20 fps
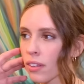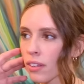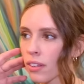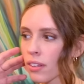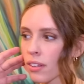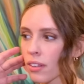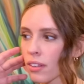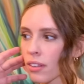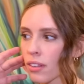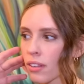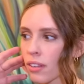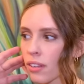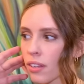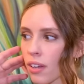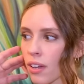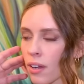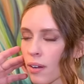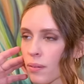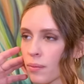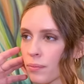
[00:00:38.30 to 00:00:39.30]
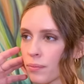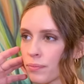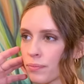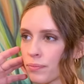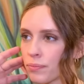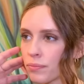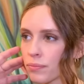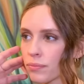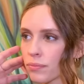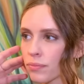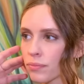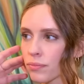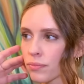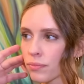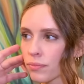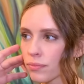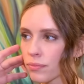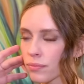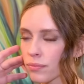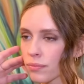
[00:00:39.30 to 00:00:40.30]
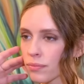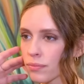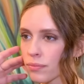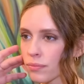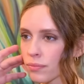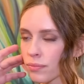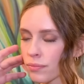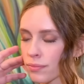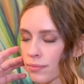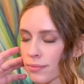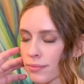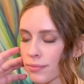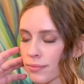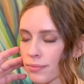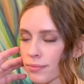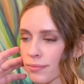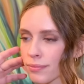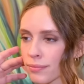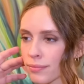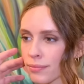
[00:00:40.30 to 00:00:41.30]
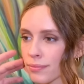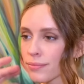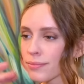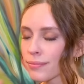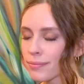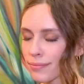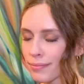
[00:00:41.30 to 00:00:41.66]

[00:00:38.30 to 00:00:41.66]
This person isn't speaking.